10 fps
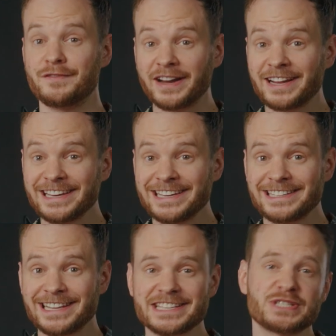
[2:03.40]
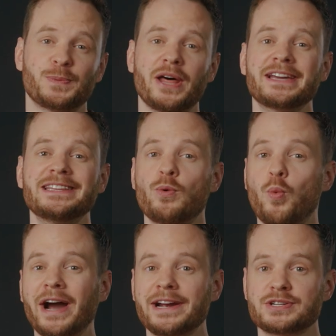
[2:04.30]
Finally, let's plug in the
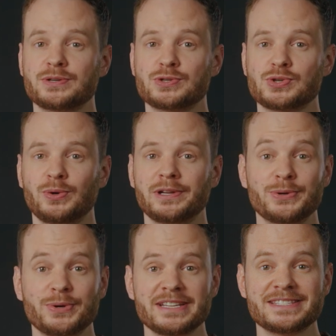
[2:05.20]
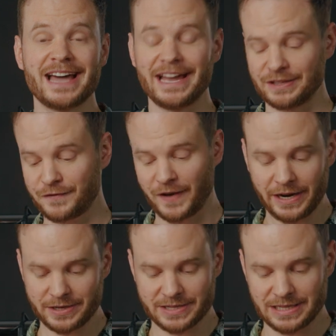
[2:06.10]
wired controller unit and
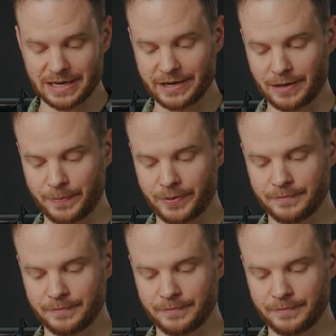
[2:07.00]
fire this light up.